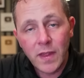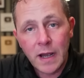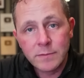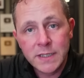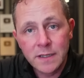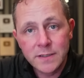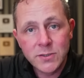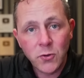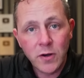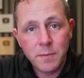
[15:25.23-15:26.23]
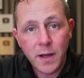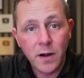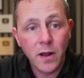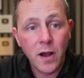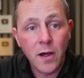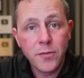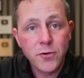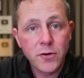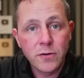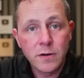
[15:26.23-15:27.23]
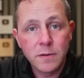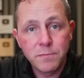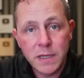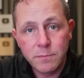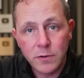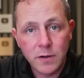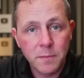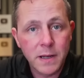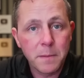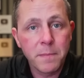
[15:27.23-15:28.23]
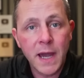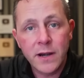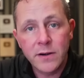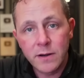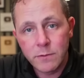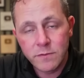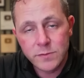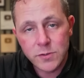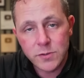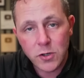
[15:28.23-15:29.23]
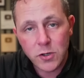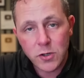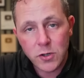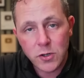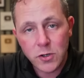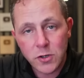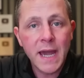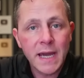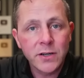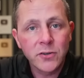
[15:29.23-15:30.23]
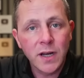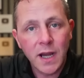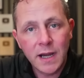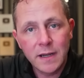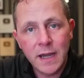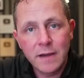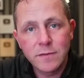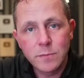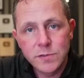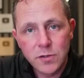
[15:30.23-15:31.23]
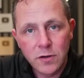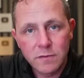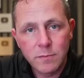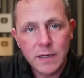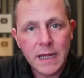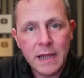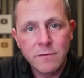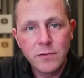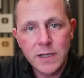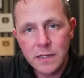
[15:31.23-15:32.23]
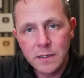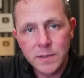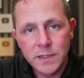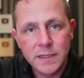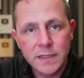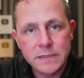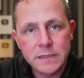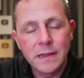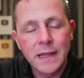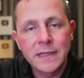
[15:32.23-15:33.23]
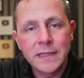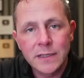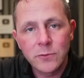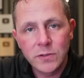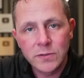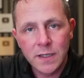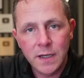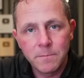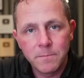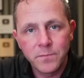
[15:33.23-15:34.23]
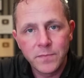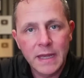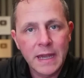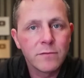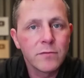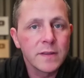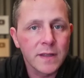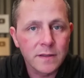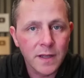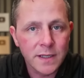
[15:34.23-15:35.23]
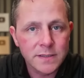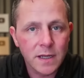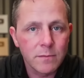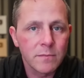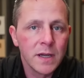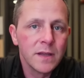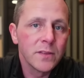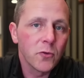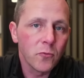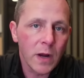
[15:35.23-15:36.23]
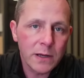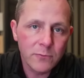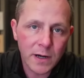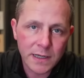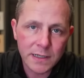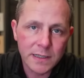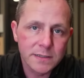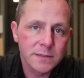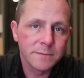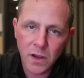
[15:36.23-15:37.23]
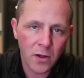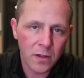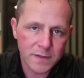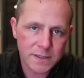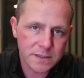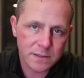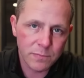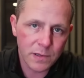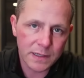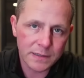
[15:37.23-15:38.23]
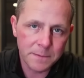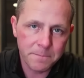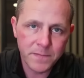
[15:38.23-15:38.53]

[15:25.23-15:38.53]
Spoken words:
I'm telling a story about other people, about a pattern I've observed, a pattern I have observed, but every element is landing in real time. Everything lines up, the right readiness. All of this is implying them.